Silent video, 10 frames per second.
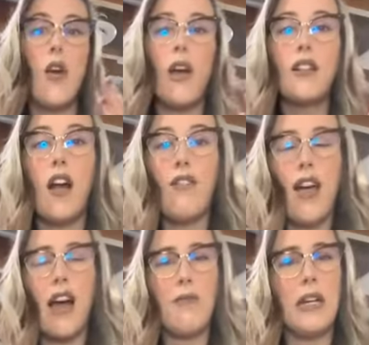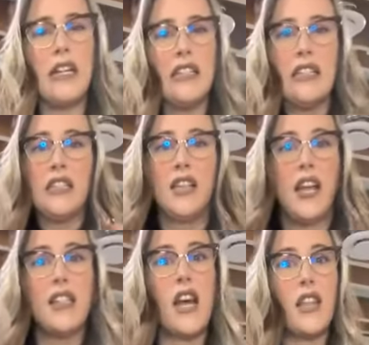say, oh, I love that, but
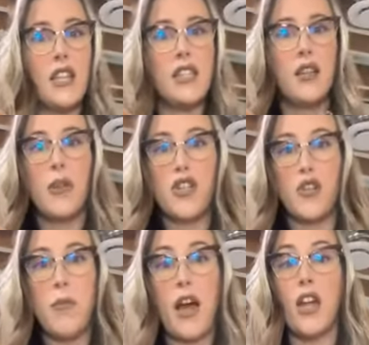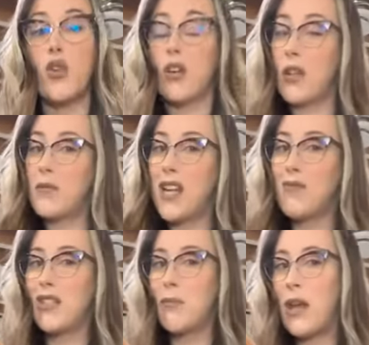it's I think it's a little bit too much, or
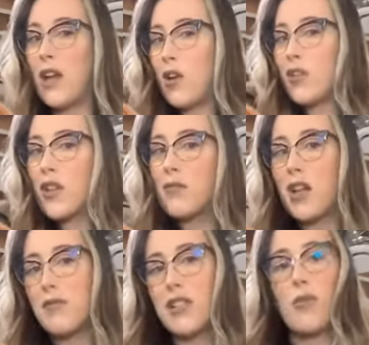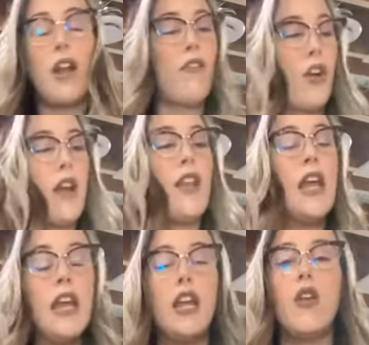sometimes it's pink, or sometimes it's whatever, and
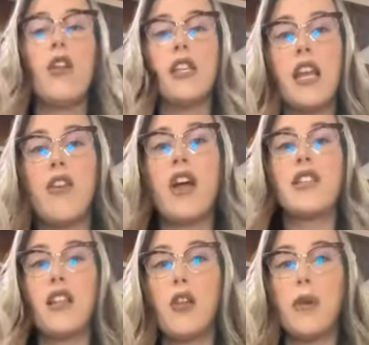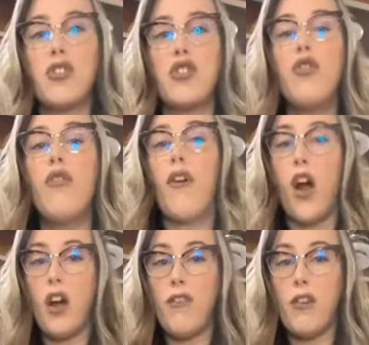you know they say oh that's a little bit too
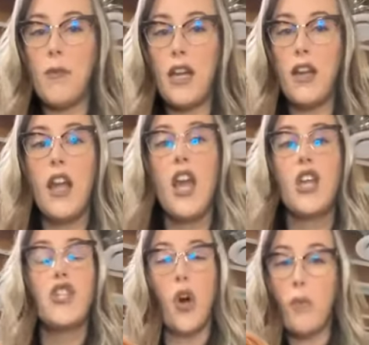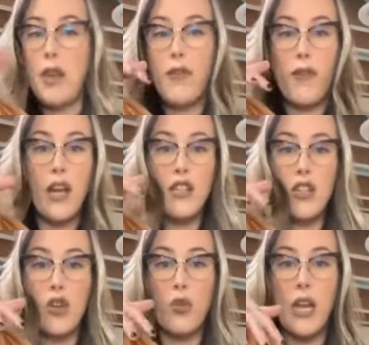far for me. Don't be afraid
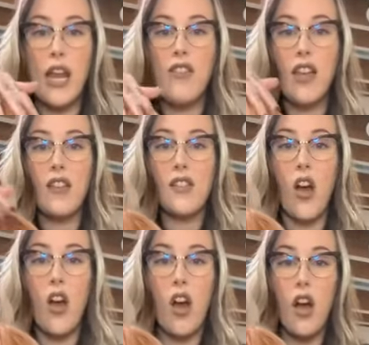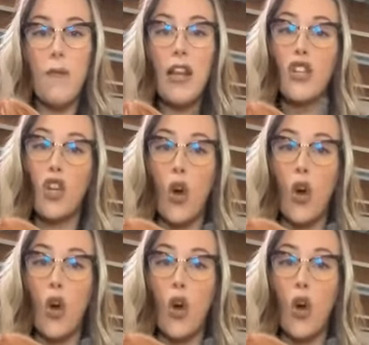to create this um, in a